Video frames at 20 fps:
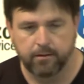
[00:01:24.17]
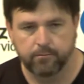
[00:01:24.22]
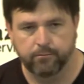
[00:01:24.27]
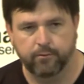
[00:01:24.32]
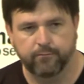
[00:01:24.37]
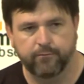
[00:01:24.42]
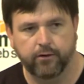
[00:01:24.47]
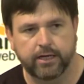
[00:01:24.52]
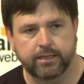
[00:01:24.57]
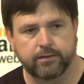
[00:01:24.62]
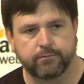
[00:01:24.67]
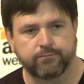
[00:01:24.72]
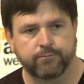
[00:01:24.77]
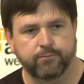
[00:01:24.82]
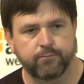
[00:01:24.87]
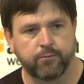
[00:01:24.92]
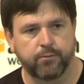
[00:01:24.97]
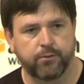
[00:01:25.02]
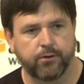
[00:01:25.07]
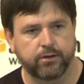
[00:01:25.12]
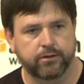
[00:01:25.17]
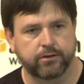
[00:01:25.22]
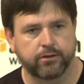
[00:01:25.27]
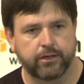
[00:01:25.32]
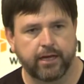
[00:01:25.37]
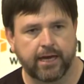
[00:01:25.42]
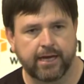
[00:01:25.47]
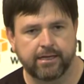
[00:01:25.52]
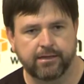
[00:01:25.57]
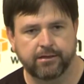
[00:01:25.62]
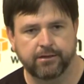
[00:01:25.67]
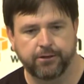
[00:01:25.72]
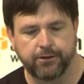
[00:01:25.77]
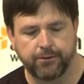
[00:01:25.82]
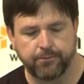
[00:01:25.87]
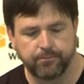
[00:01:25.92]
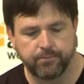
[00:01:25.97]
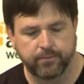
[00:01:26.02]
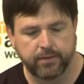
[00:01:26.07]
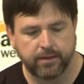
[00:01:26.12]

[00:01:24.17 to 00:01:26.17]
Provides reports on ASO,